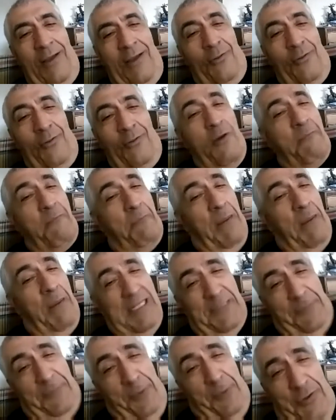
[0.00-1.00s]
No
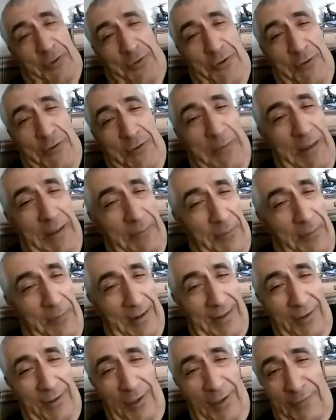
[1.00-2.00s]
passport, no paper. I
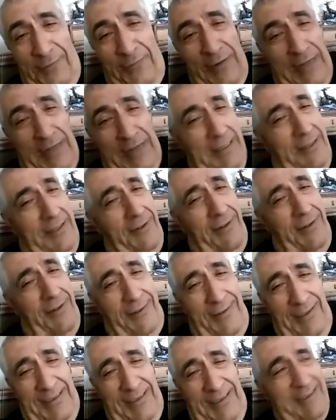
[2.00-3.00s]
don't know the fuck I did.
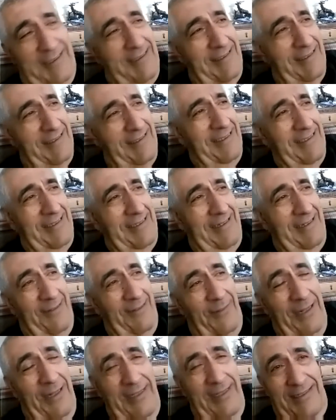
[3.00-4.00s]
I
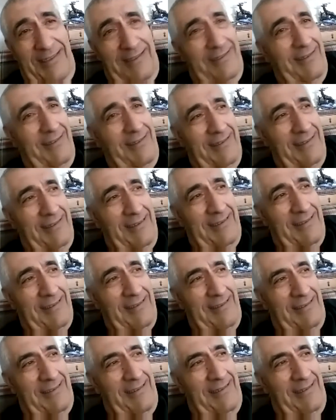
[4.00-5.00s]
made it.
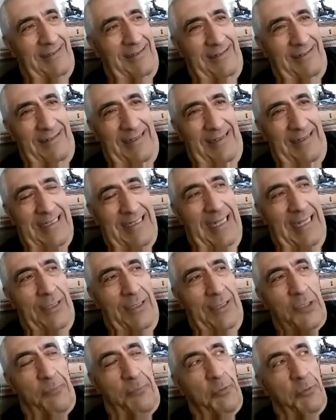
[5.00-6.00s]
And then I
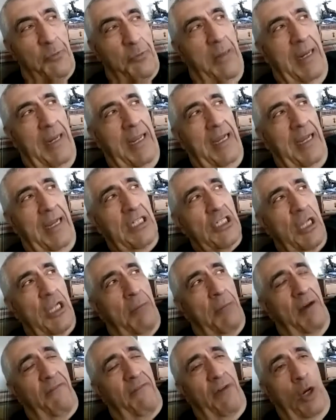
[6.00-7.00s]
used to put my luggage
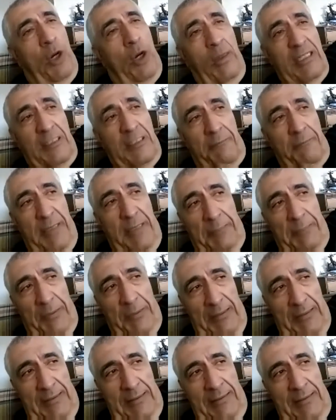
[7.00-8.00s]
above the white
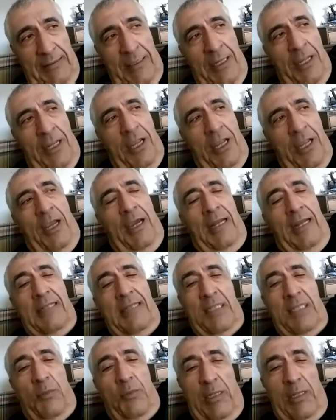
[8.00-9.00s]
people. And I
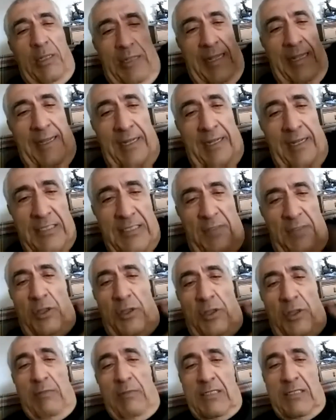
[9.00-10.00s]
said, without luggage, they thought
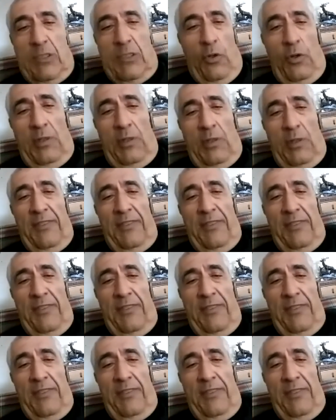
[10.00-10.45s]
I was local.